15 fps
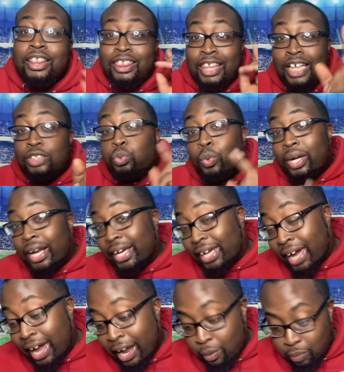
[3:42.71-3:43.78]
That's what they
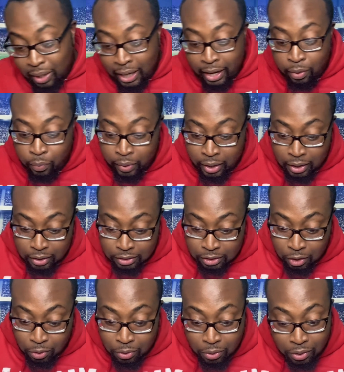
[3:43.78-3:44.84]
can relate with.
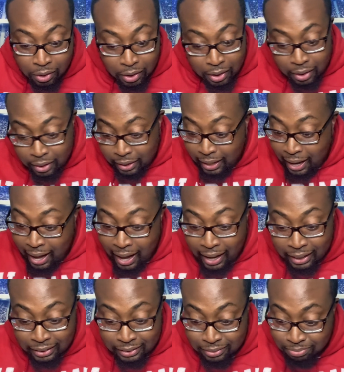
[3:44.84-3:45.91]
So,
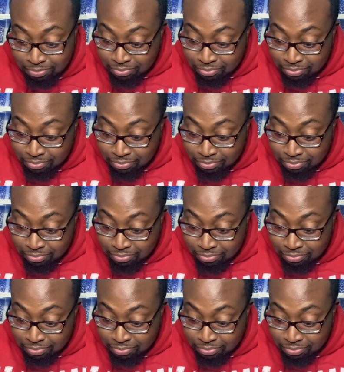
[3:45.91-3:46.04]
guys,